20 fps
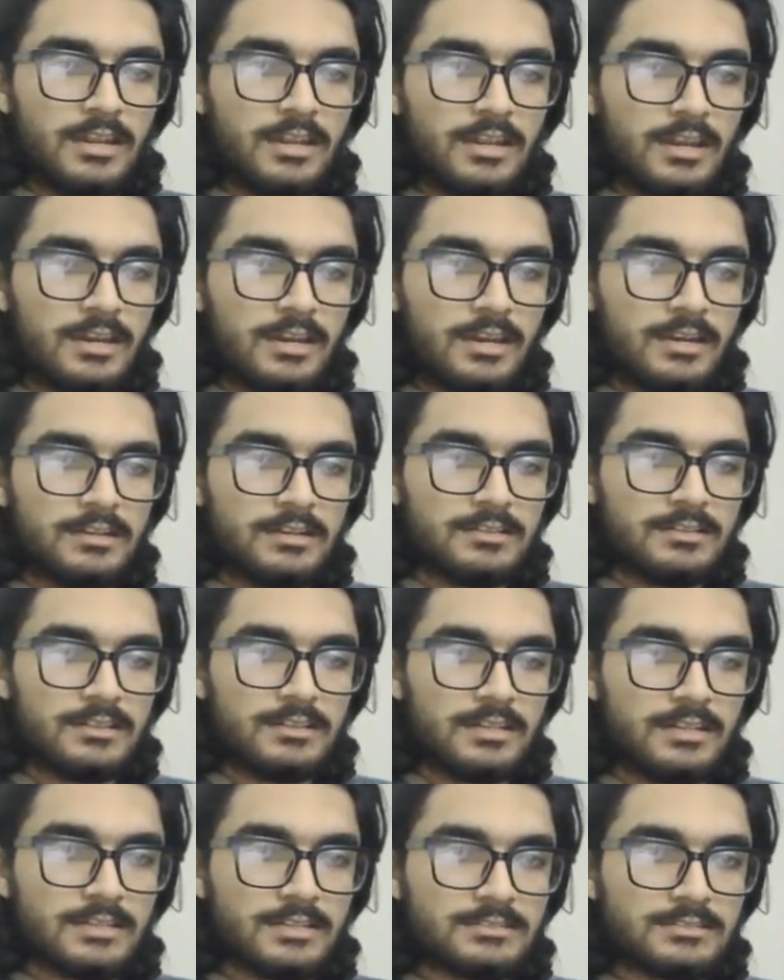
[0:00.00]
And the
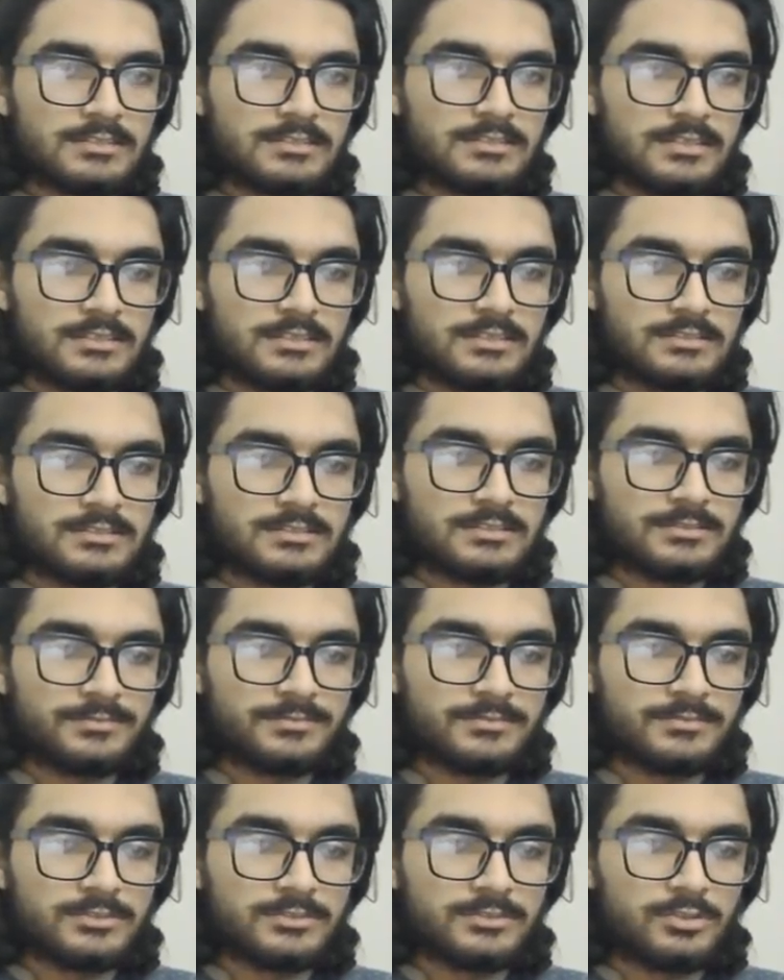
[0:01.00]
next is
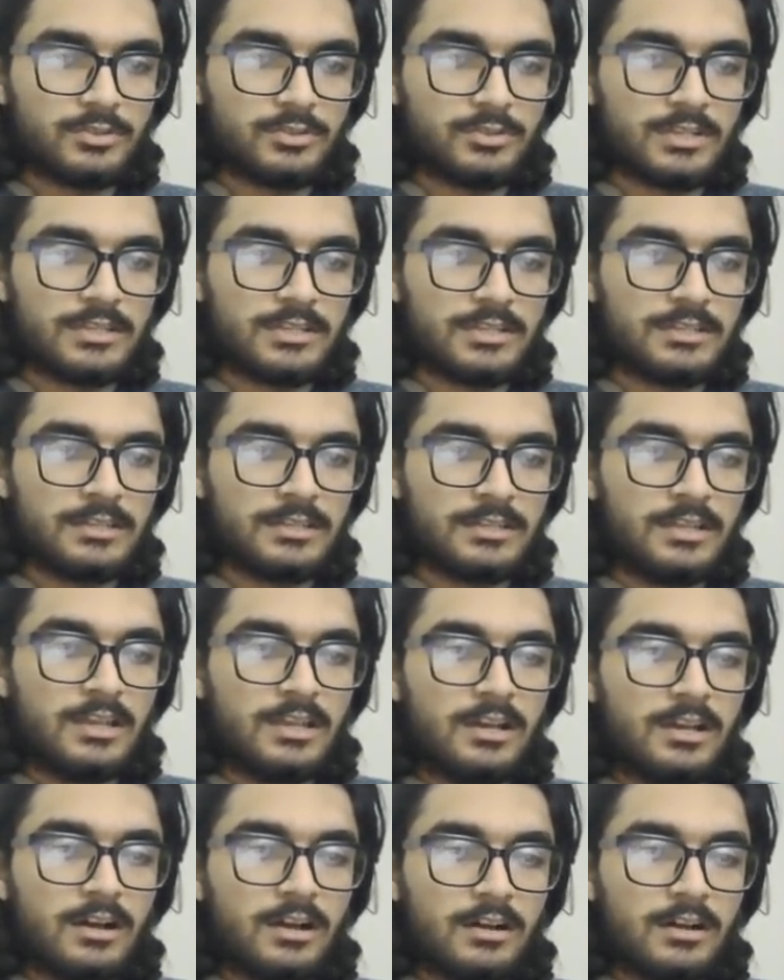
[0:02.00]
you can
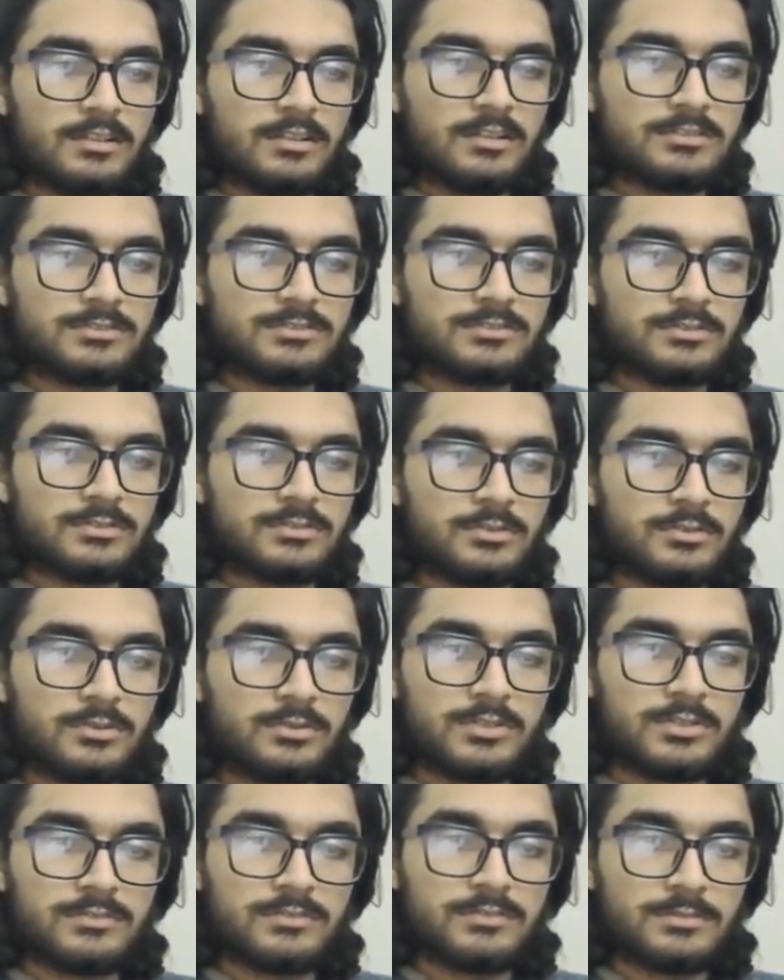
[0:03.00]
also go
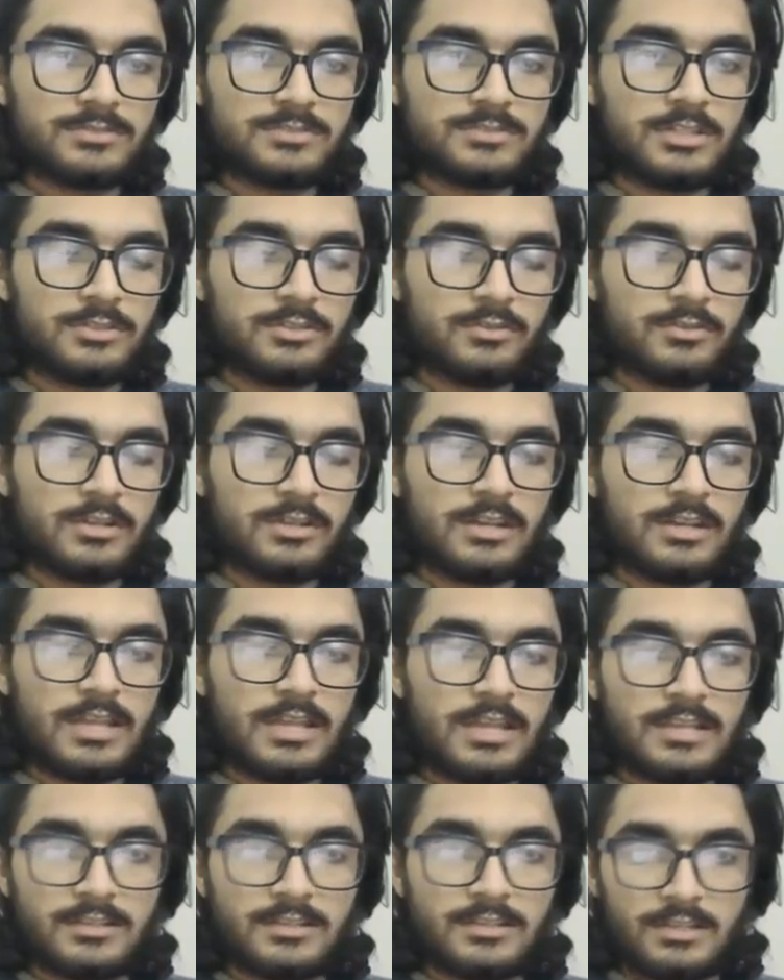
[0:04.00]
to the website URL,
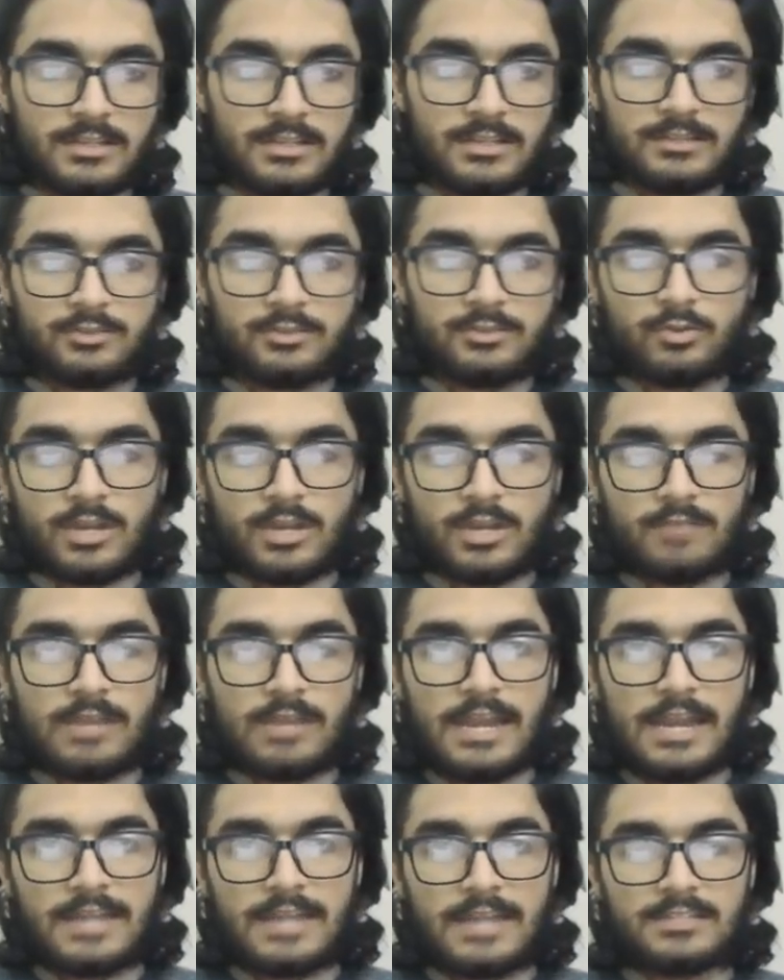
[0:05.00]
like you have
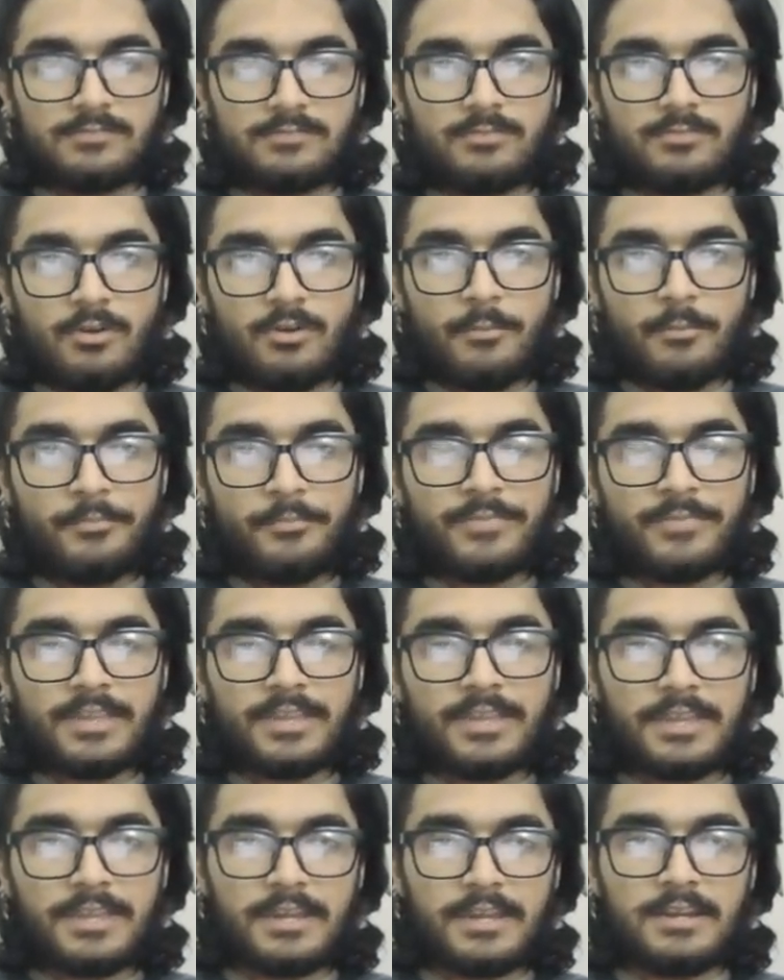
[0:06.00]
add the form,
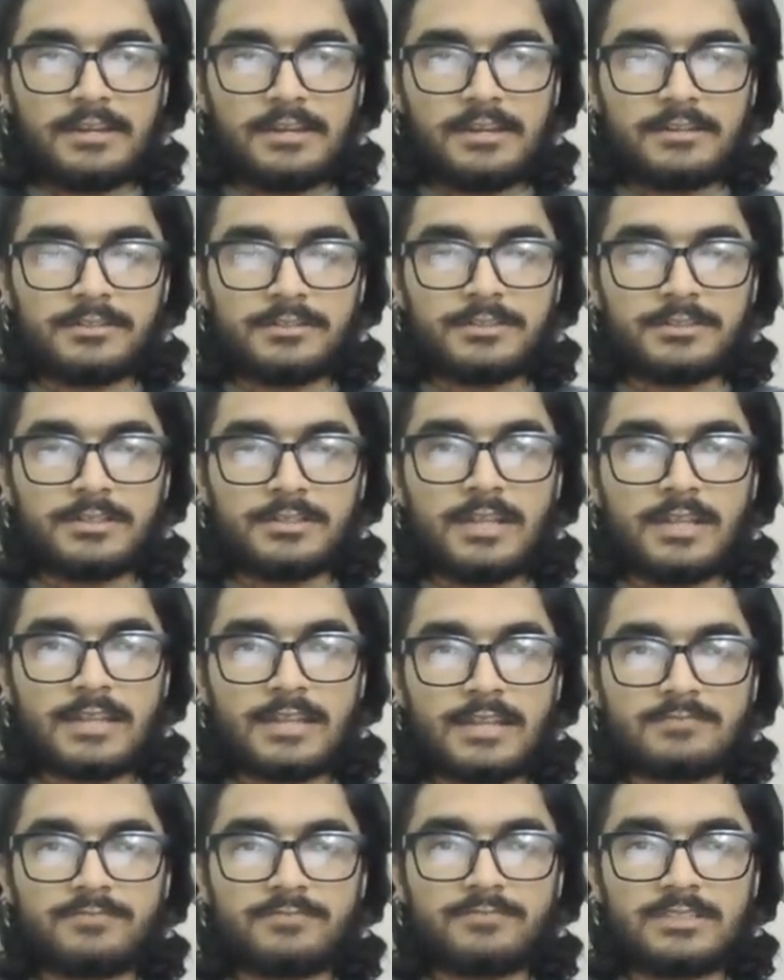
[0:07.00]
and
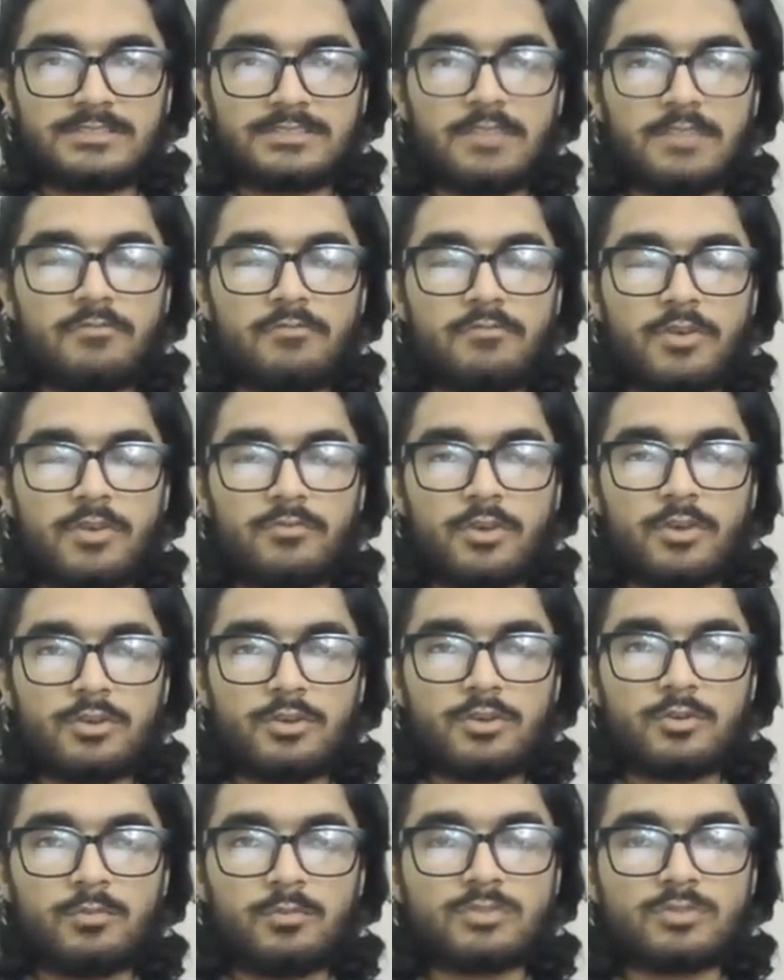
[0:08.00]
like when someone
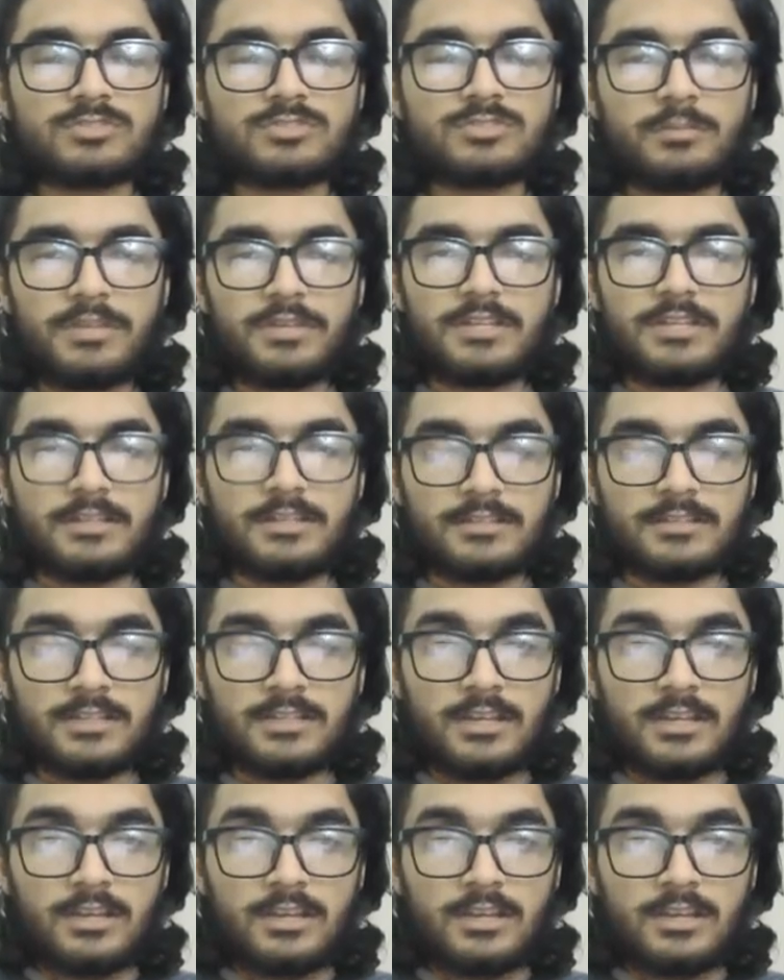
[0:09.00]
want to book the meeting,